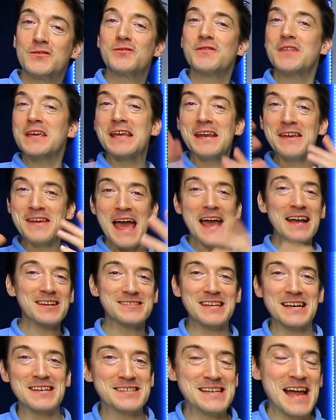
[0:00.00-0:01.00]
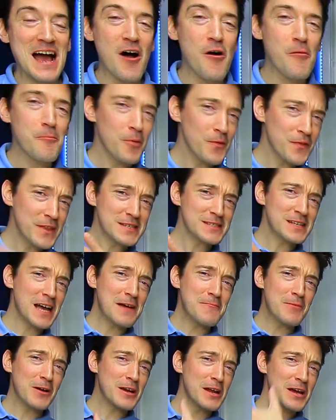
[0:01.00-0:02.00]
to the next test now, but this
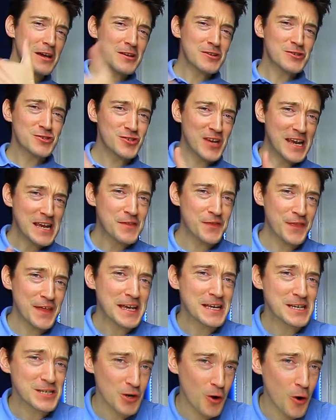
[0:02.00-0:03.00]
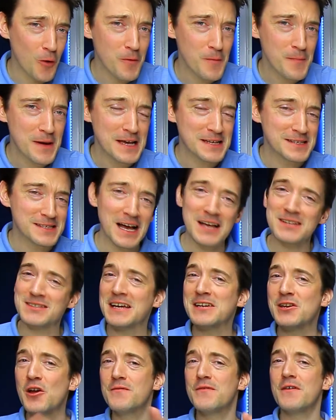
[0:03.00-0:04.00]
time we're going to shake things up a bit, as
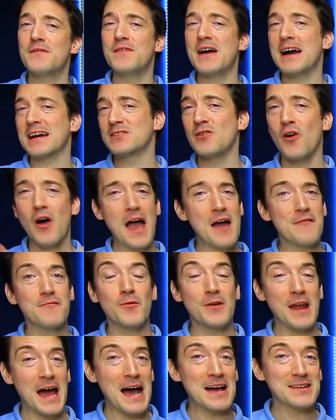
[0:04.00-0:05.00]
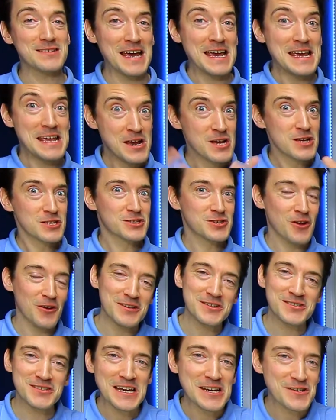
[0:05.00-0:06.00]
I know for a fact not everyone has a
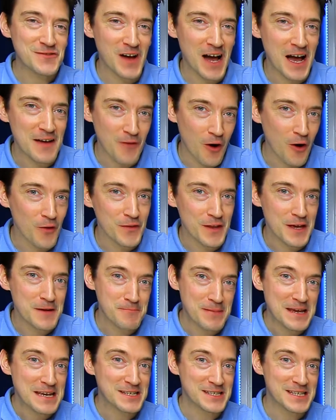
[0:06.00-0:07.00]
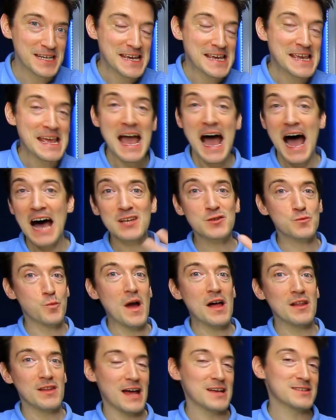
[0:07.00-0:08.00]
solid state drive on their PC, as
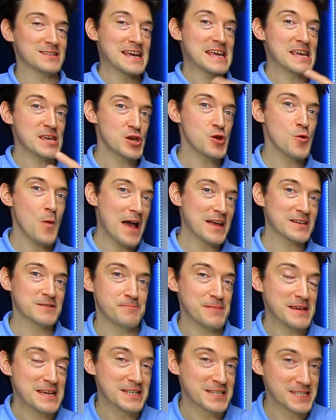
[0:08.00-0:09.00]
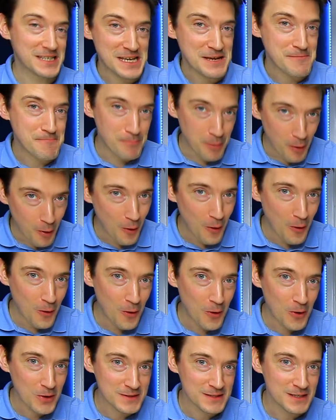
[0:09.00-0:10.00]
well as a USB-C
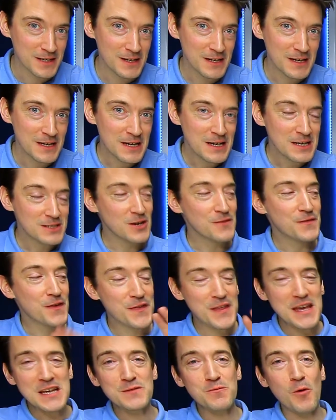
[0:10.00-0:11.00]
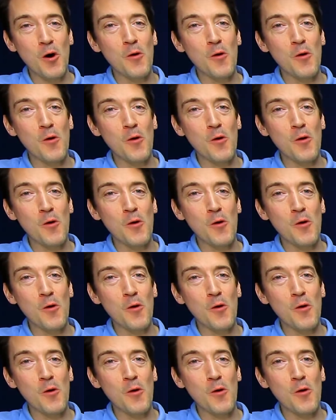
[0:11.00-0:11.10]
port. So for this